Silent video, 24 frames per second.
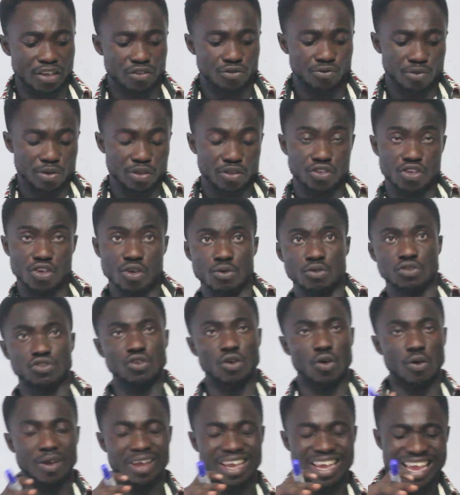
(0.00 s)
is
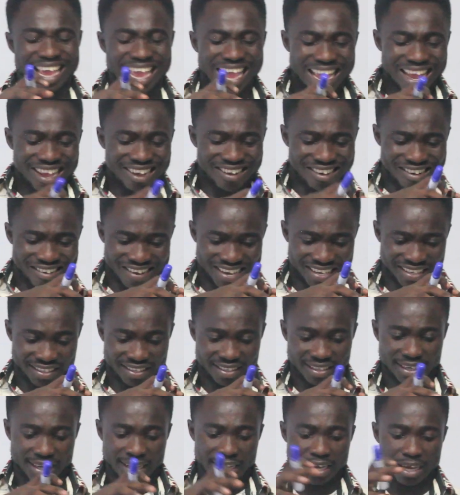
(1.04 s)
reduced or
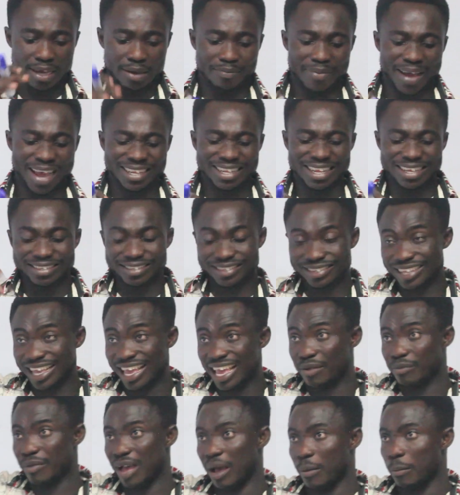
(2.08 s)
increased by the
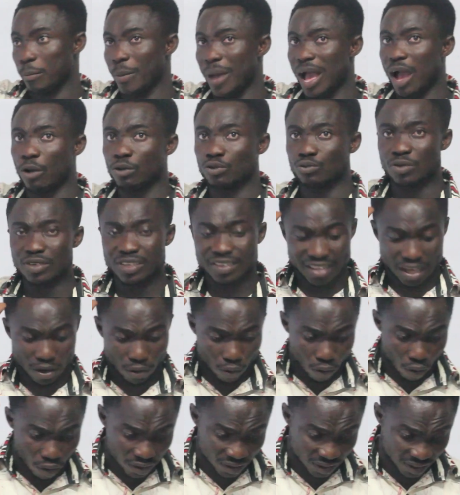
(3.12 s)
same amount, which is a
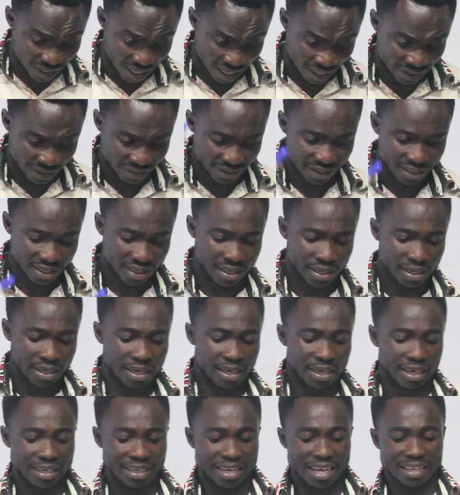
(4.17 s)
constant,
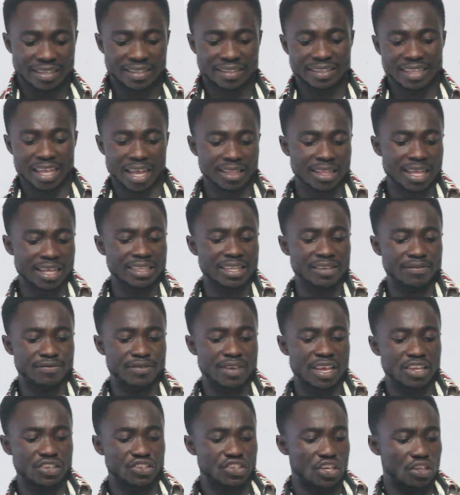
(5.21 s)
the standard
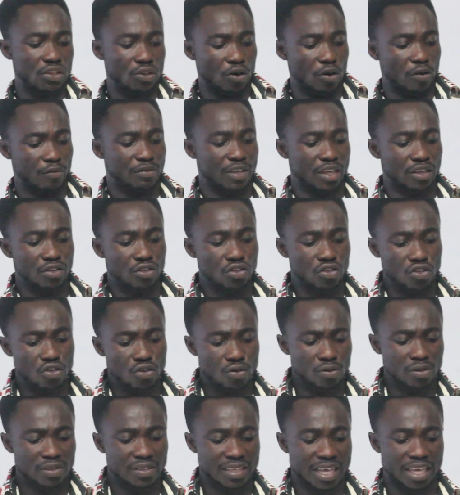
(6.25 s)
deviation of the
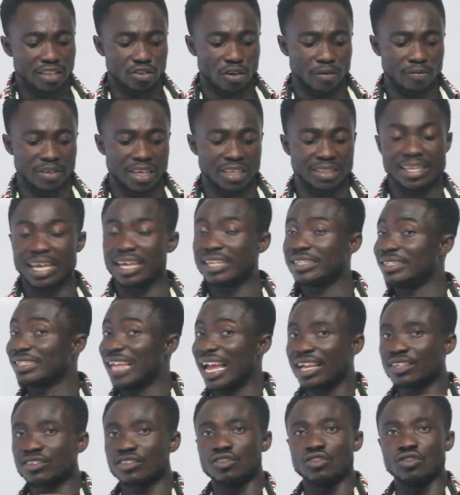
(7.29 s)
new set of data
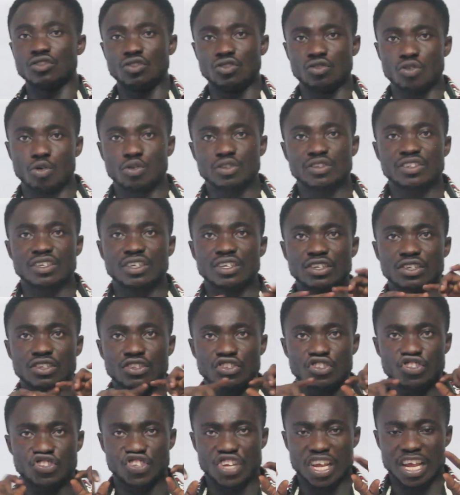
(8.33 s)
does not
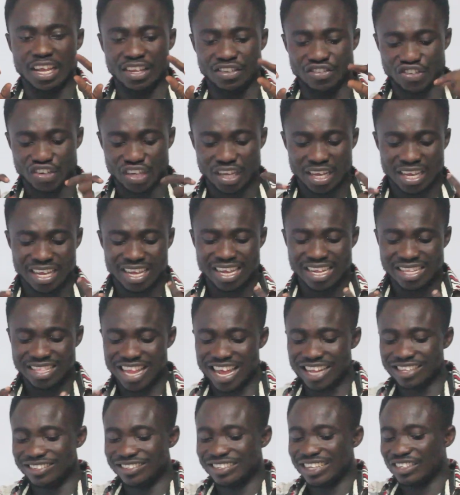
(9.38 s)
change.
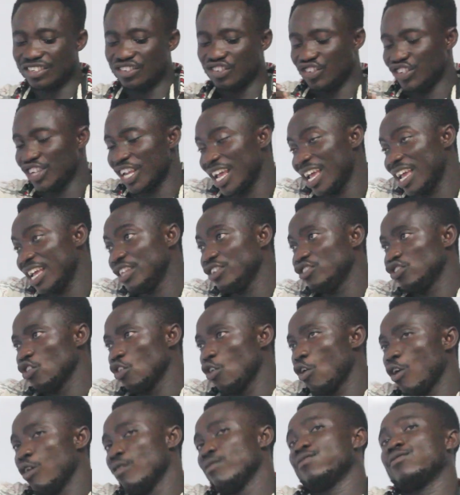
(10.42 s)
That is the change
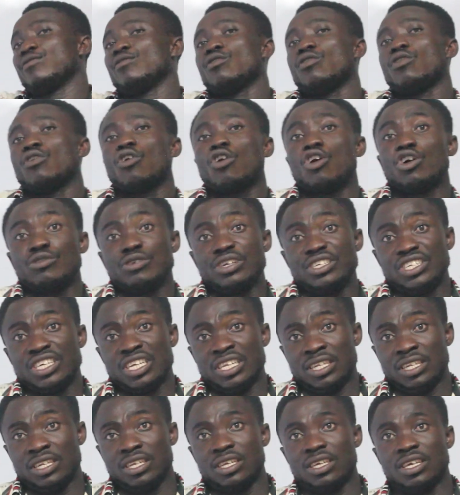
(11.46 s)
of
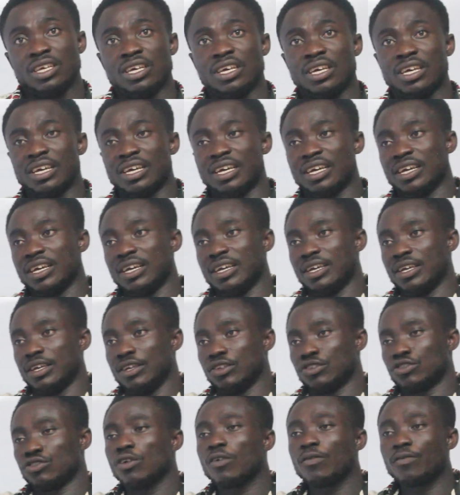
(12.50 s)
origin.
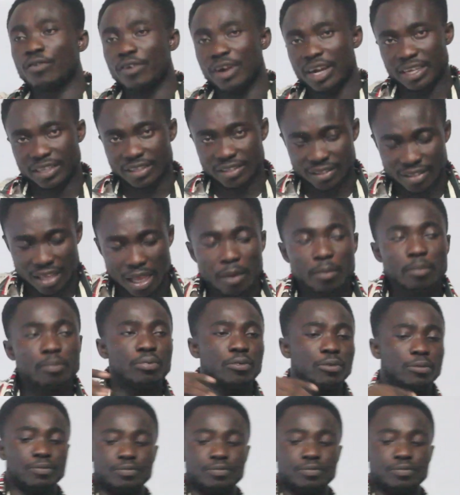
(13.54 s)
So, for example,